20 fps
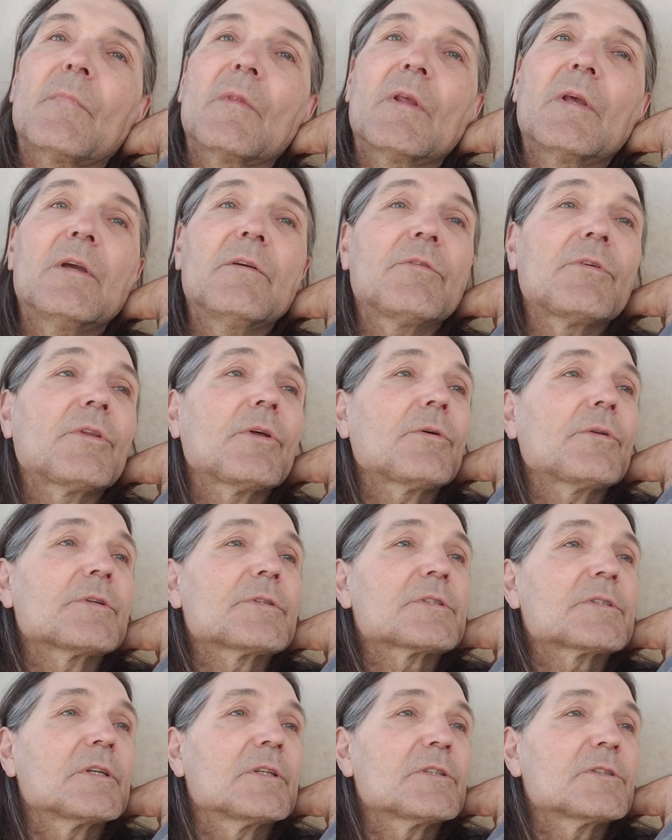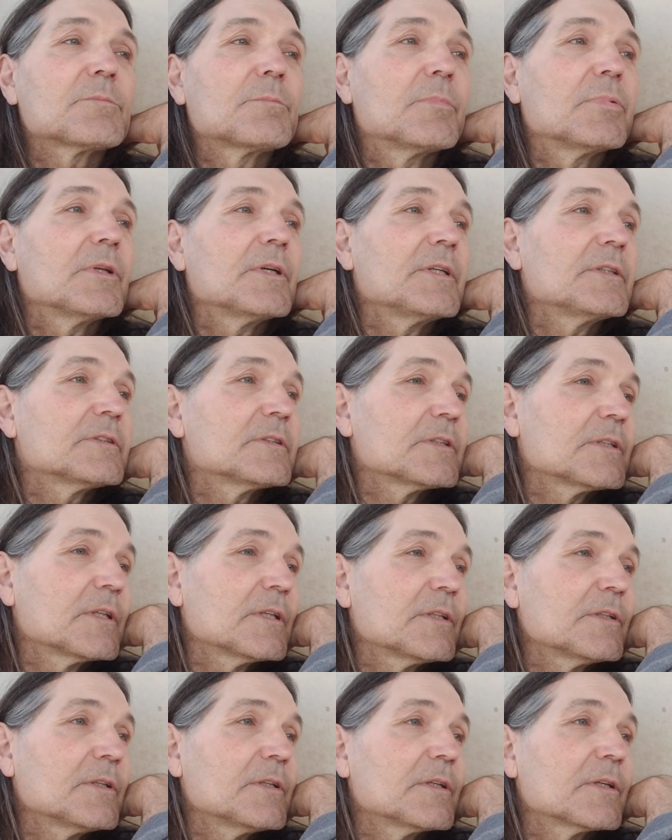Even though the sun's blazing
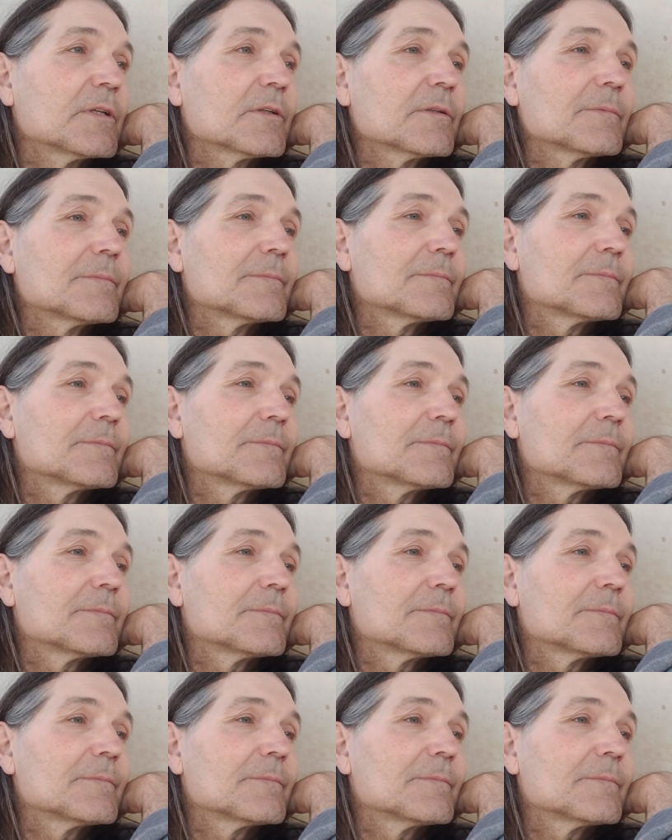in here.